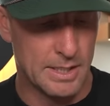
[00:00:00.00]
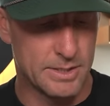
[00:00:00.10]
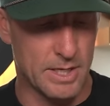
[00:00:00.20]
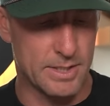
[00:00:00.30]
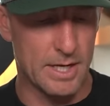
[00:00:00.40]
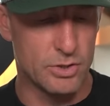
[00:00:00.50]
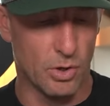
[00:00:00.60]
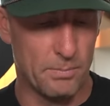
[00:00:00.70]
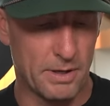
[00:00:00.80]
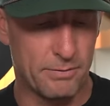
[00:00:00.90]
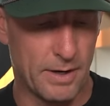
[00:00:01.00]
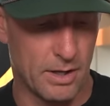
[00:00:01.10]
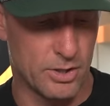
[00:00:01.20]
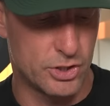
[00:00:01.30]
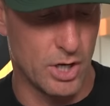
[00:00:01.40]
says hey joel big fan
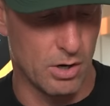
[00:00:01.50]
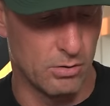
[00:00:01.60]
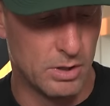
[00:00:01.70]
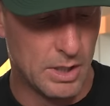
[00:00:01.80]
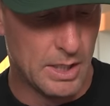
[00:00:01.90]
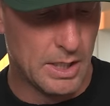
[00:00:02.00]
of the show